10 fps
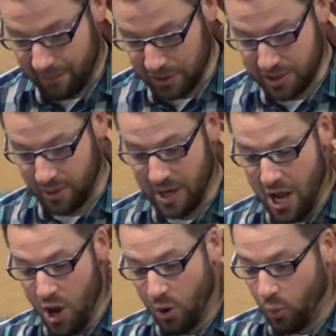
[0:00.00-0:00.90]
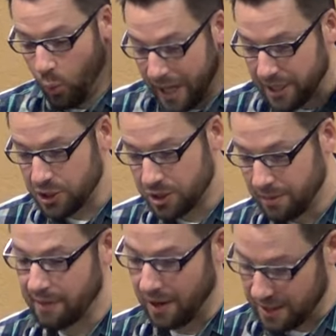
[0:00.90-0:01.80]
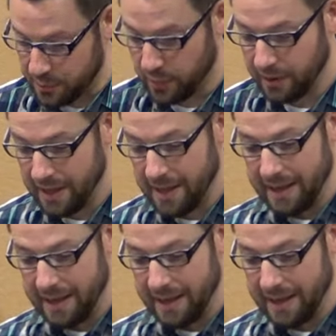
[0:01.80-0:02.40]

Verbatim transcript: Verse 2, which, the gospel,